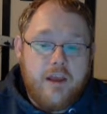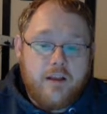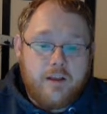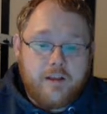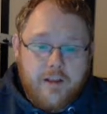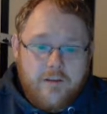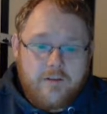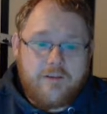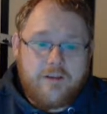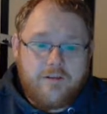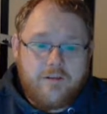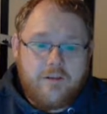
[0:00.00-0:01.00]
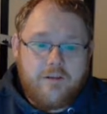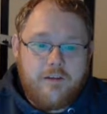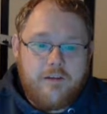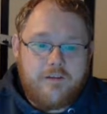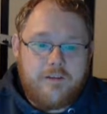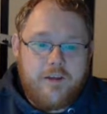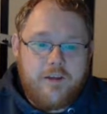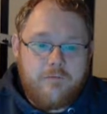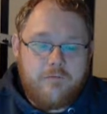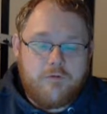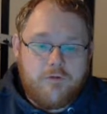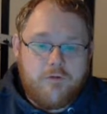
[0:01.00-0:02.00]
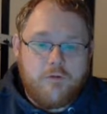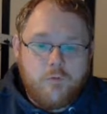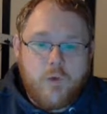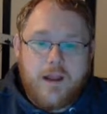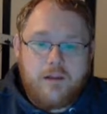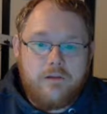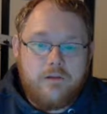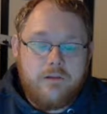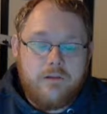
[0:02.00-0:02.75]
I'd like to see it do well.